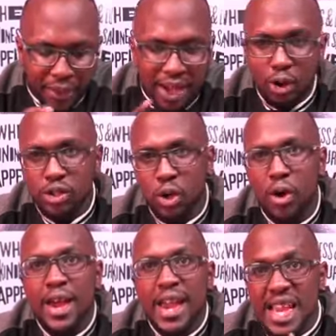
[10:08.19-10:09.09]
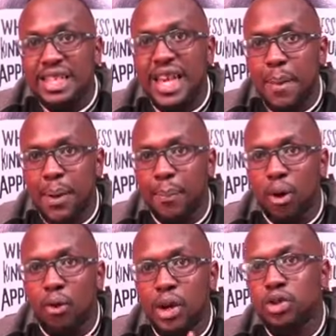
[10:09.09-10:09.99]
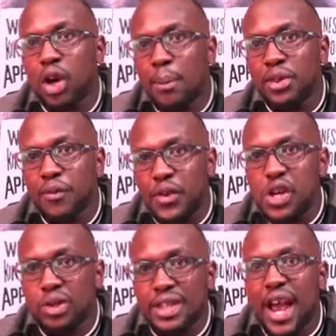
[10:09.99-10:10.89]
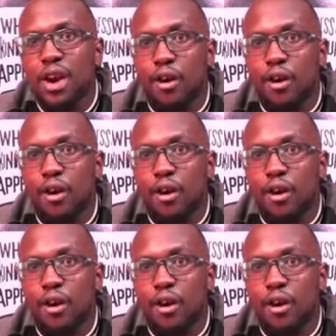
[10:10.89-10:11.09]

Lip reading: It also is capable, when you talk about the video side,